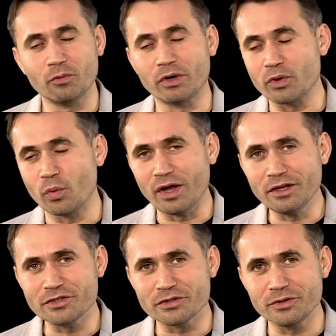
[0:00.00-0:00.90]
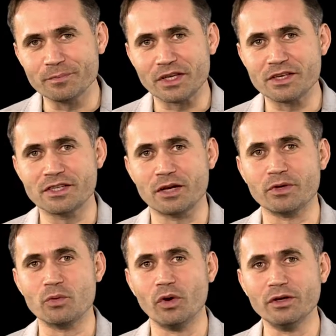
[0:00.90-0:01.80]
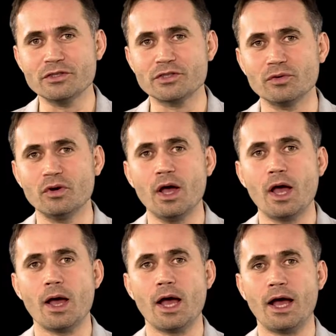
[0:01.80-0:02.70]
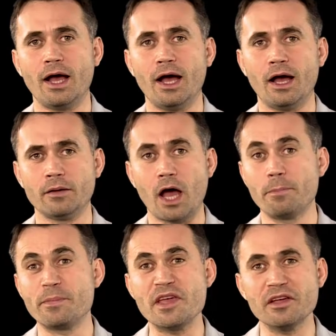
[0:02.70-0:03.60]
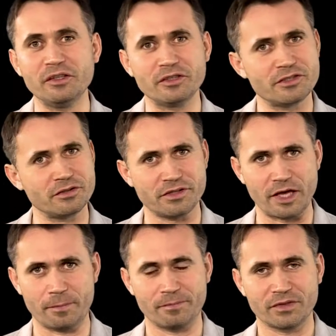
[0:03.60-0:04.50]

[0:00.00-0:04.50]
what we want to do is that we want to appeal to them.